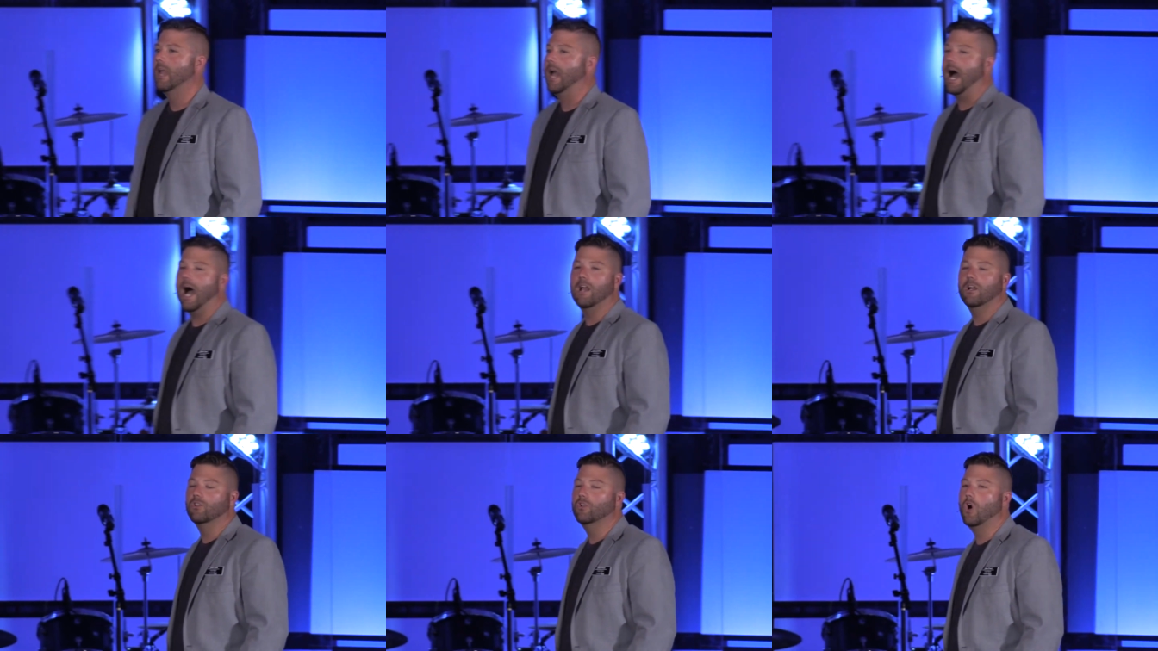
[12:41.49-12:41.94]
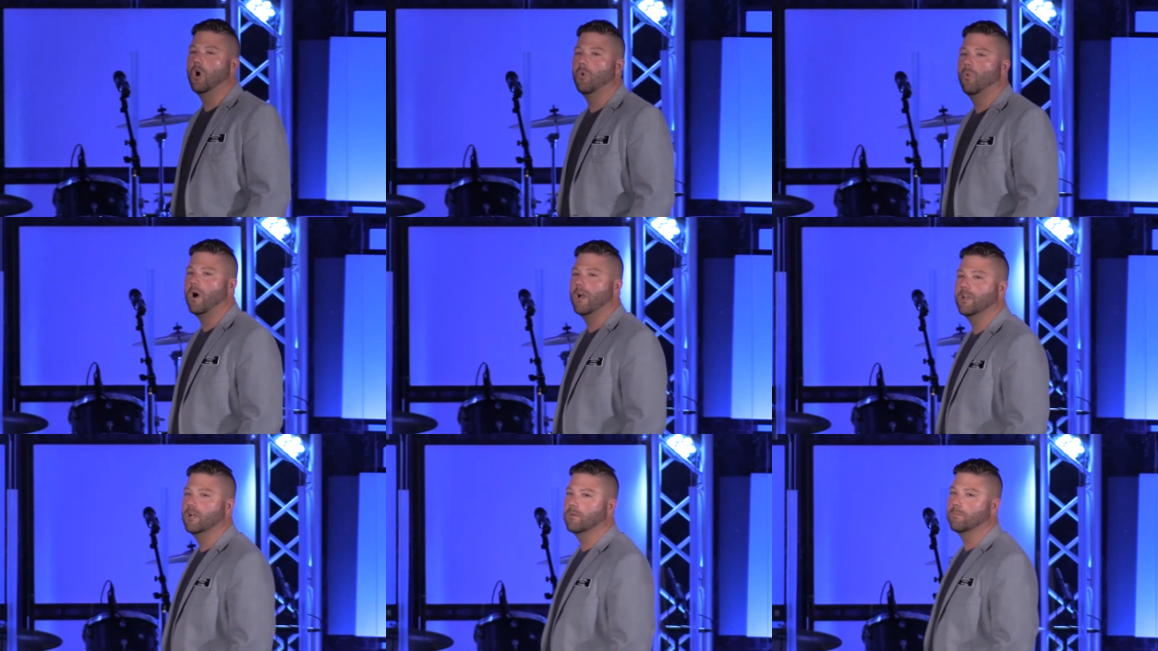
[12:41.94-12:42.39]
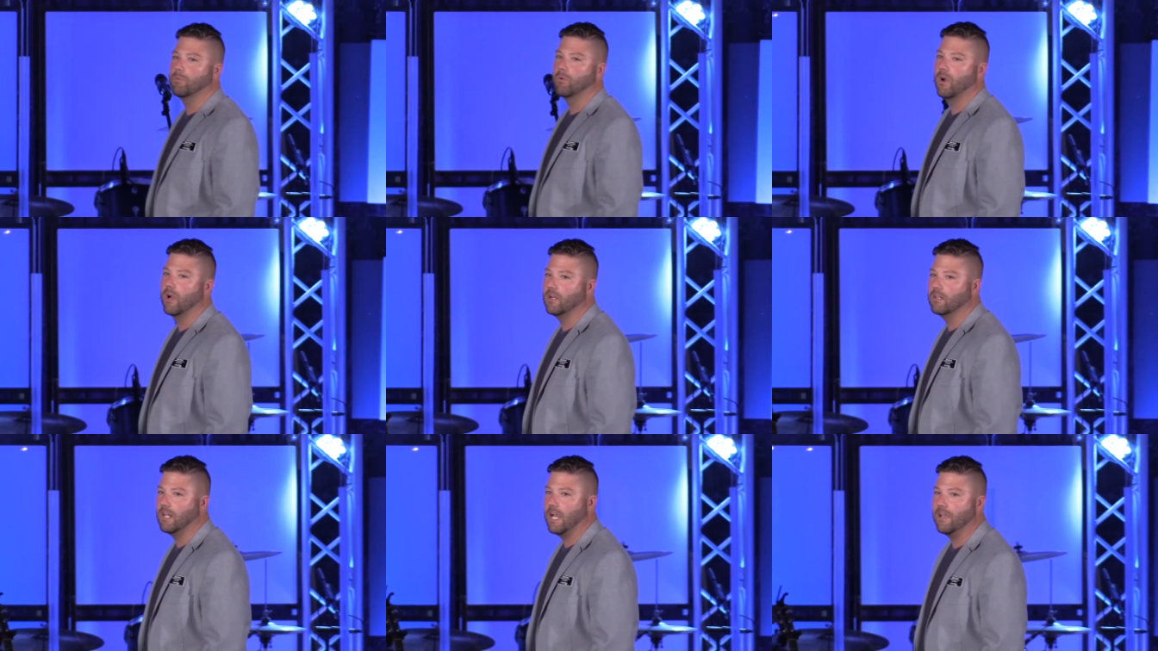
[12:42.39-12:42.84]
I don't know what your
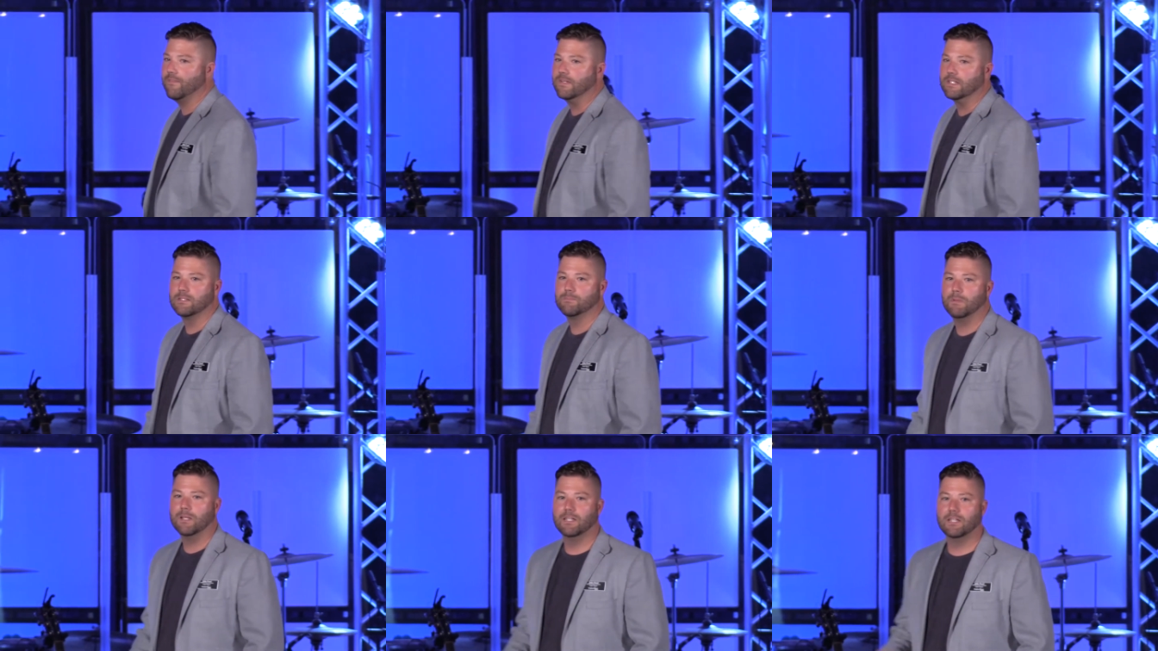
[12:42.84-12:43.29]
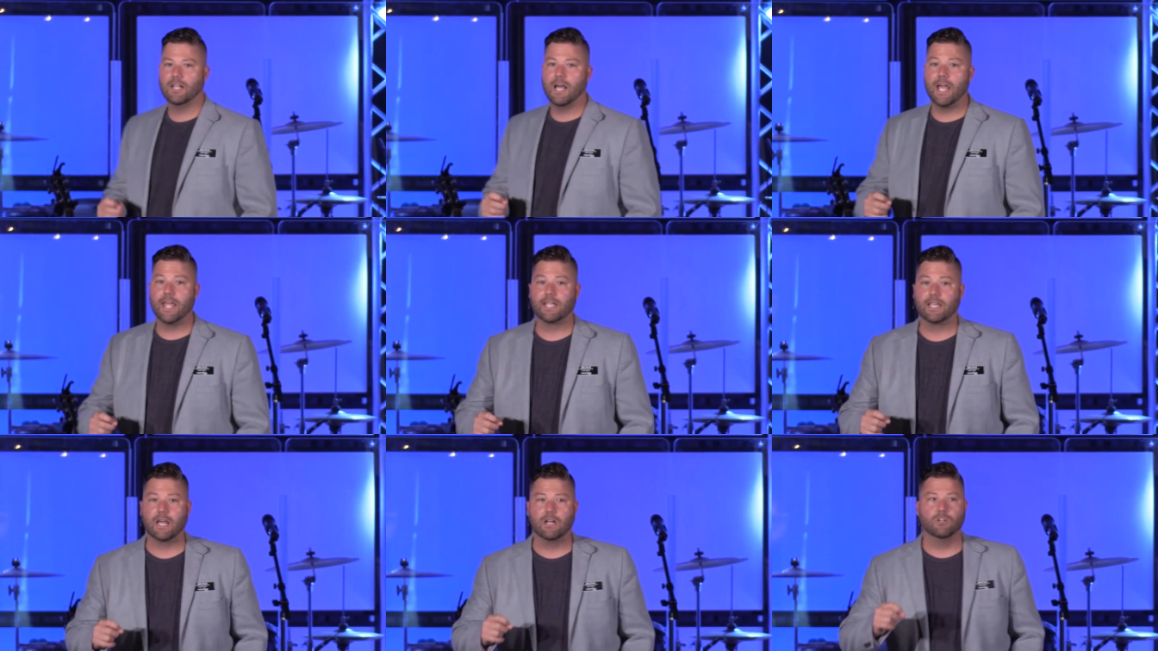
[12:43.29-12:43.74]
prayer life has been like.